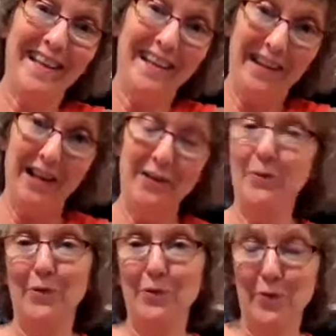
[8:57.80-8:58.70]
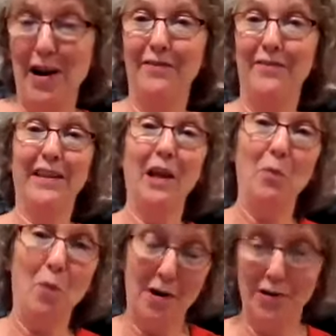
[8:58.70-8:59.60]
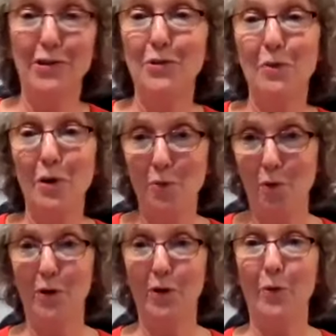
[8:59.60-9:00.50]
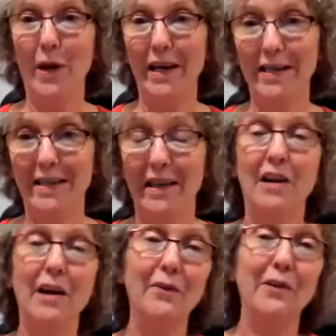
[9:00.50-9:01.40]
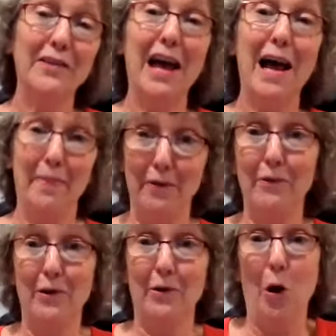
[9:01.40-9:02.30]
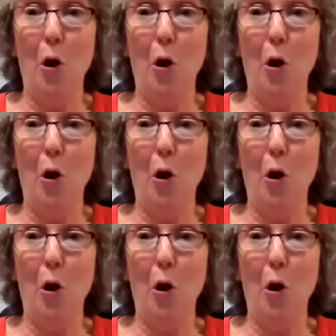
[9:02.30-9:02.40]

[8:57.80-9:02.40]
they land on our ground, they get washed into our waterways. Not only that, they're in our